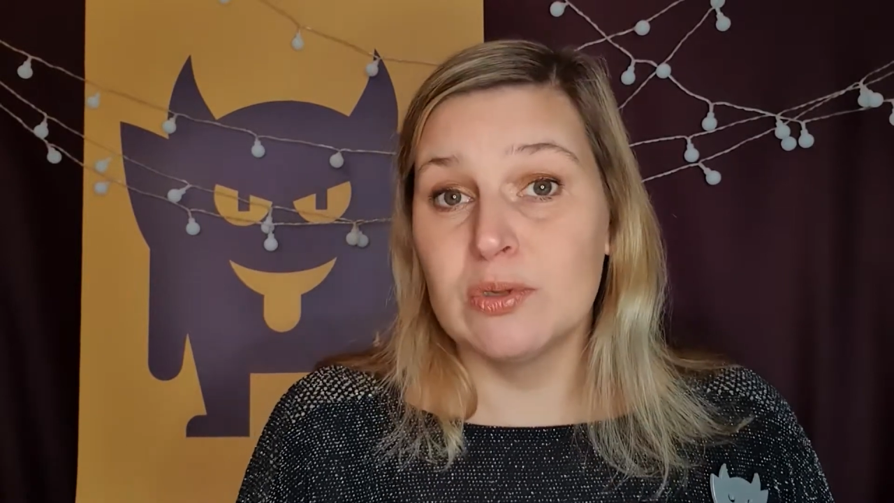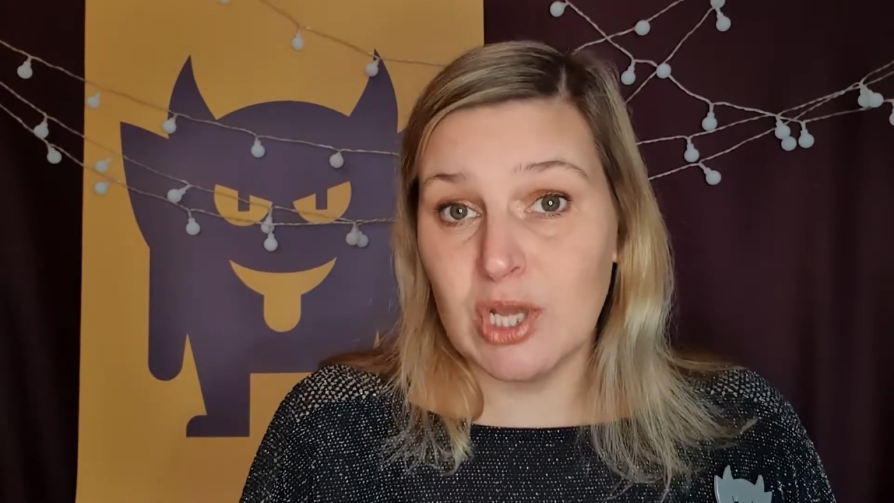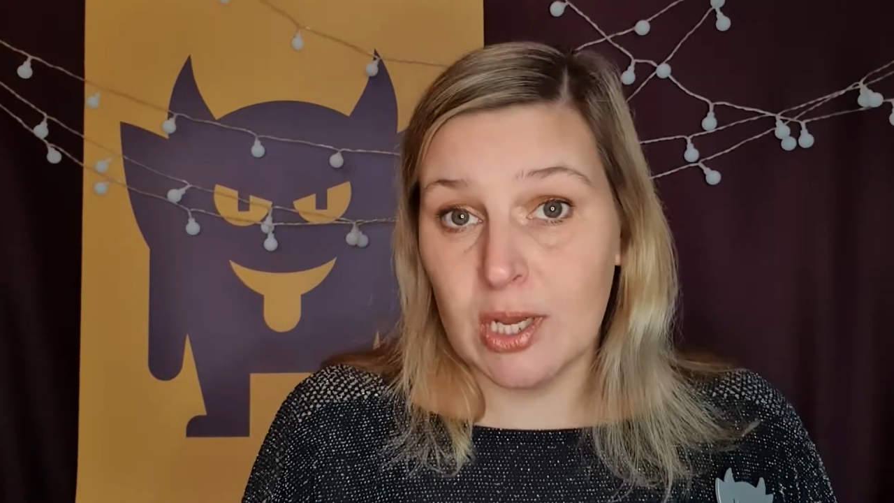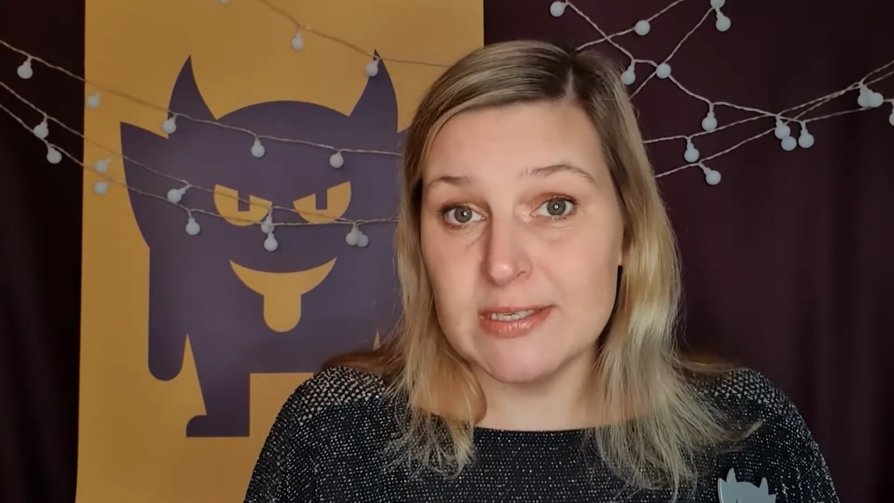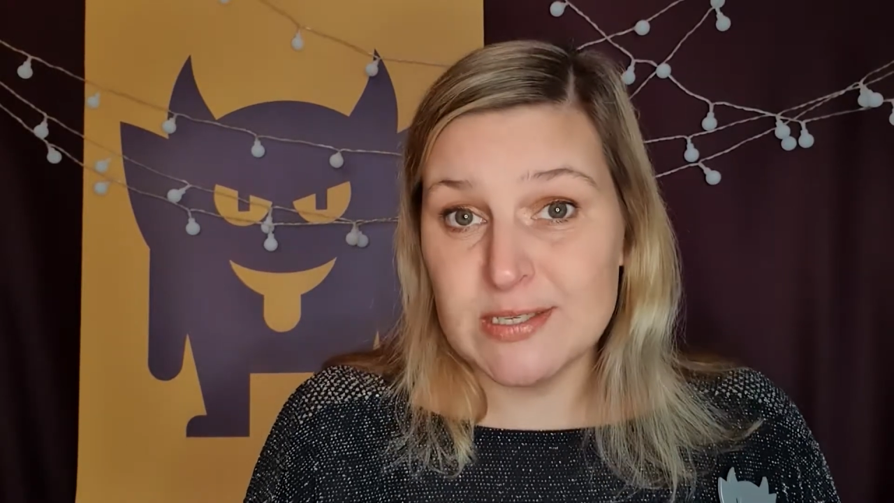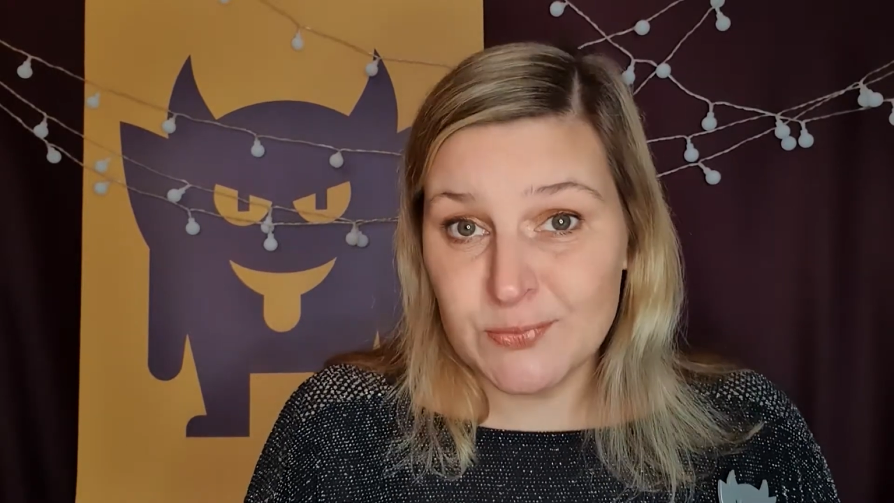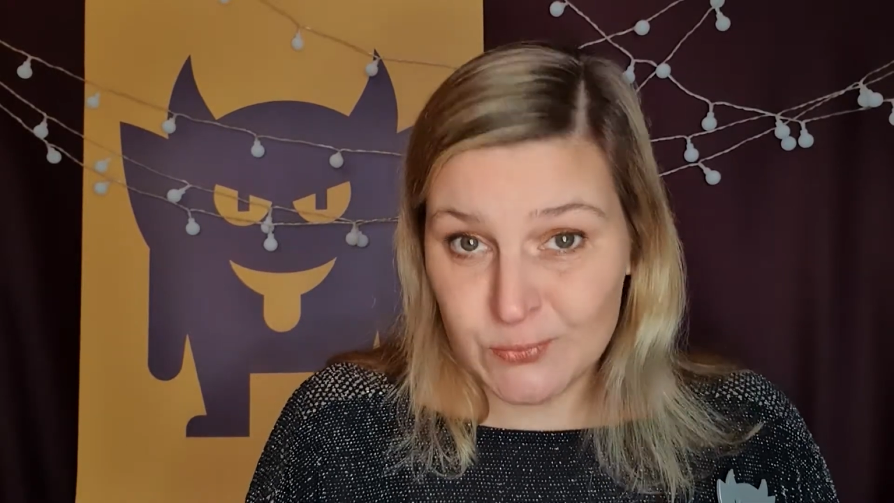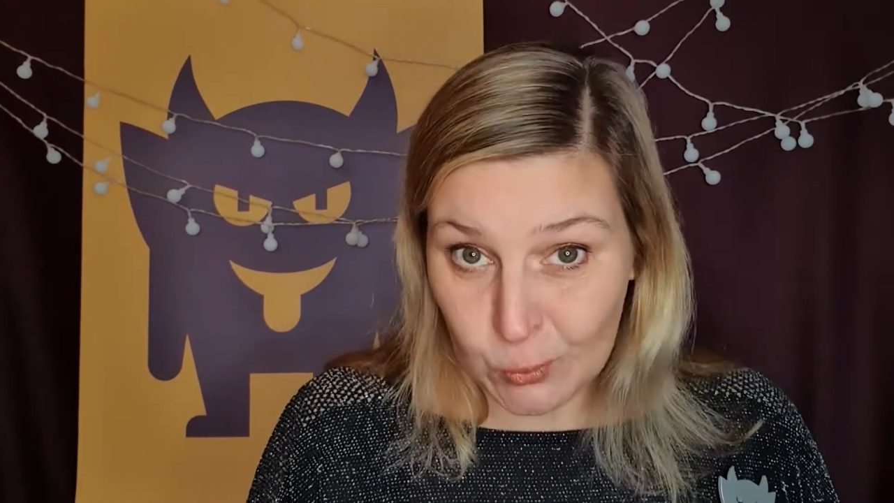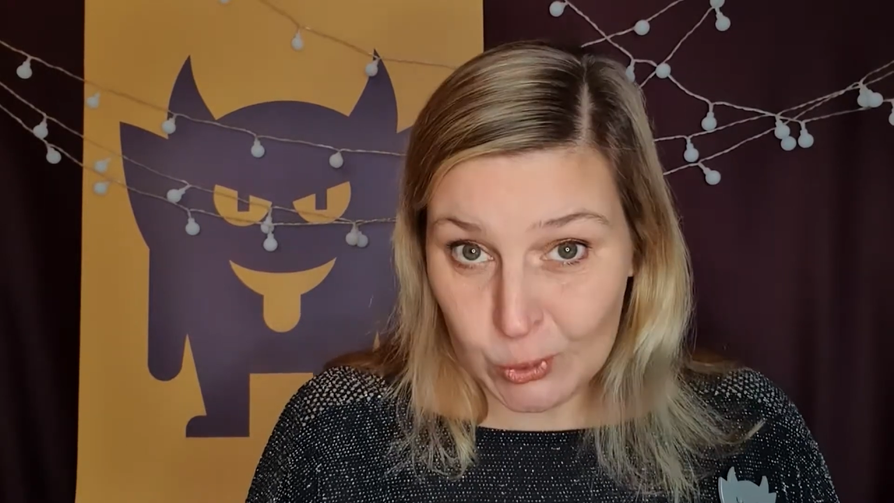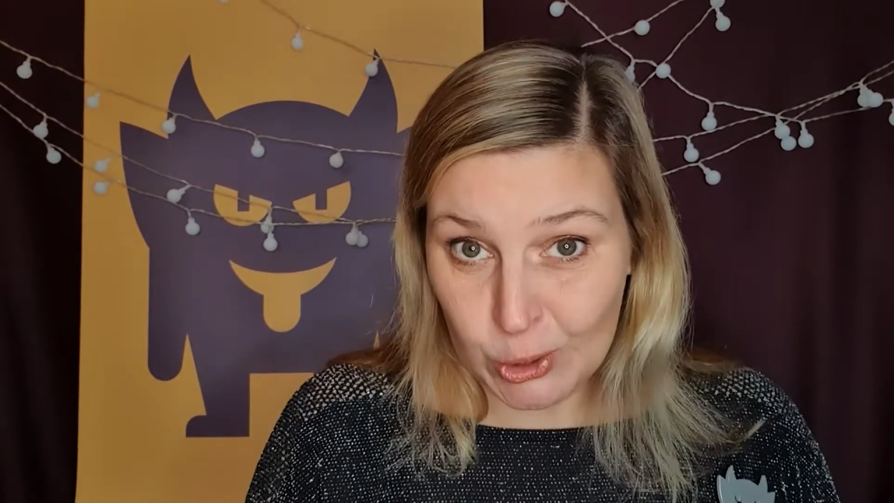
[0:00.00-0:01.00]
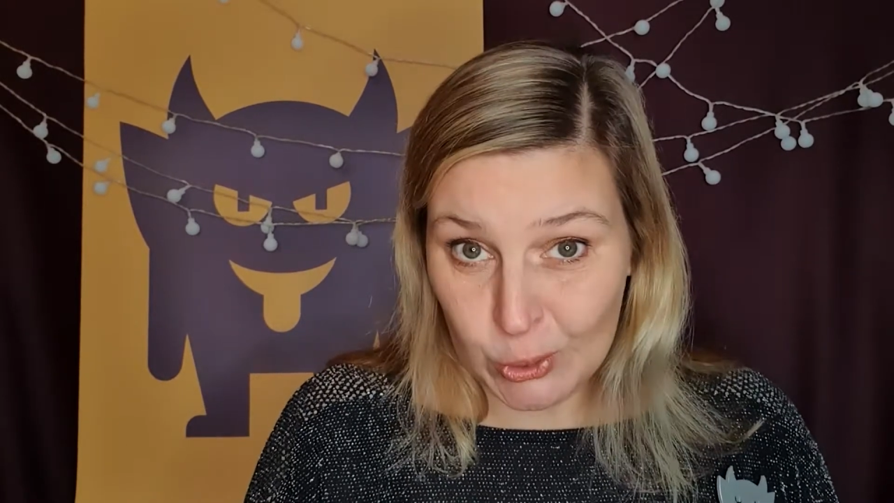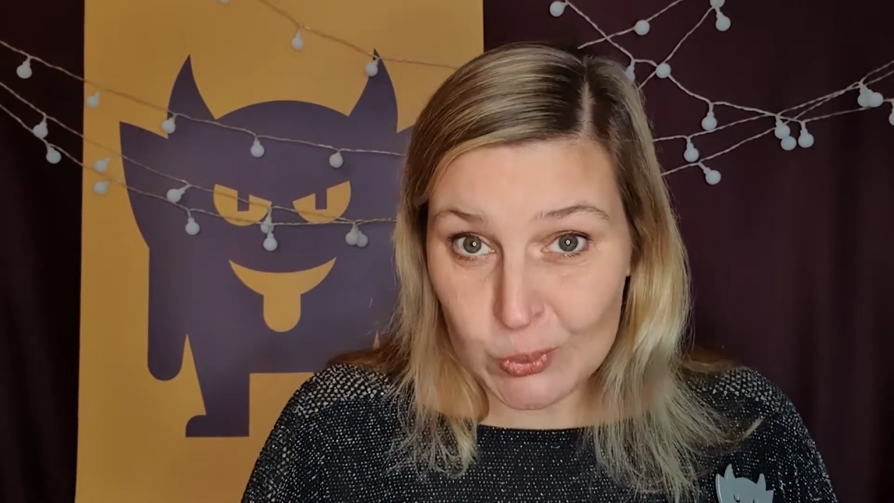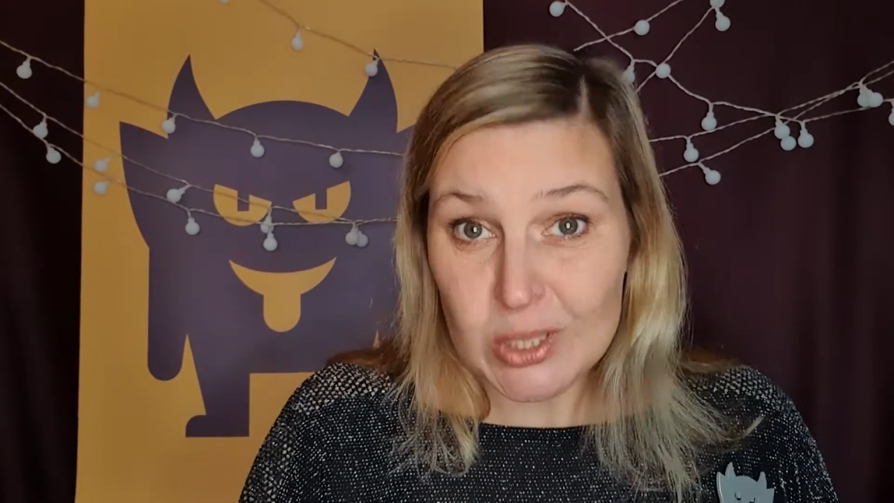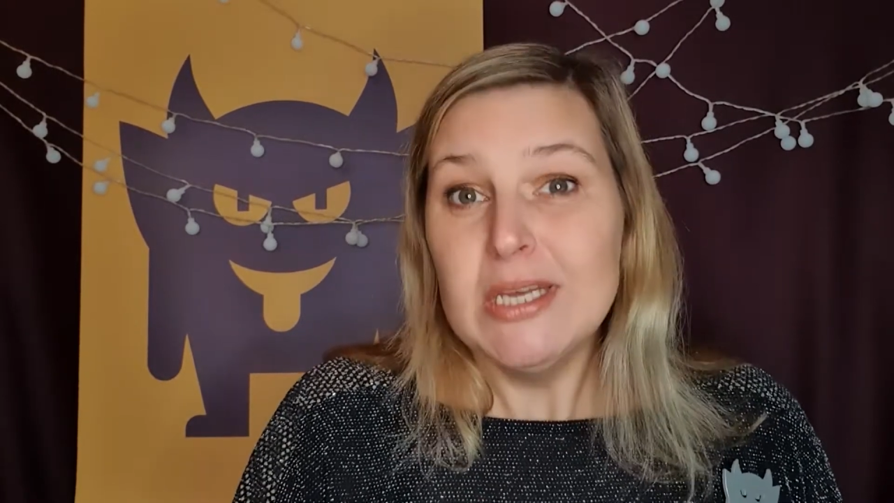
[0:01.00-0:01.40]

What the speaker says: dice for you.